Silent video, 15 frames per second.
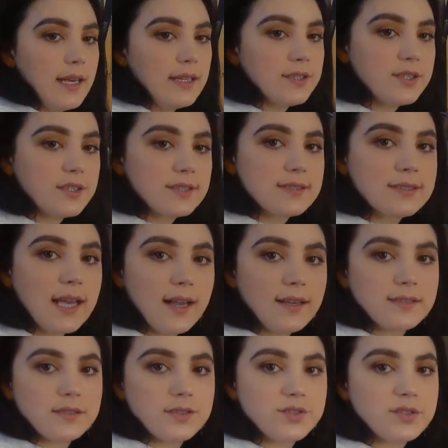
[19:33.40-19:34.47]

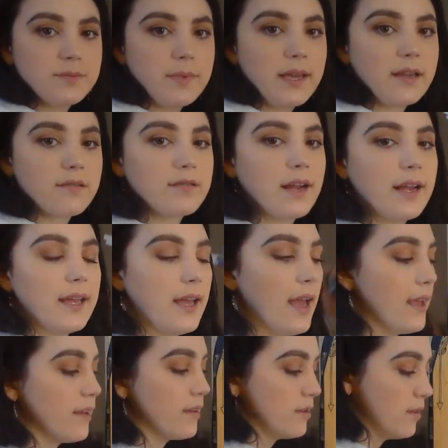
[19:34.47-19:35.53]
intersect to make right
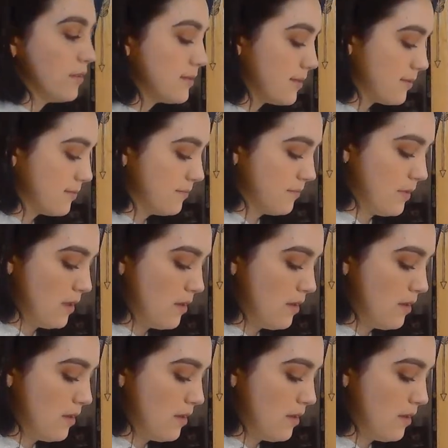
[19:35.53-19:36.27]
angles.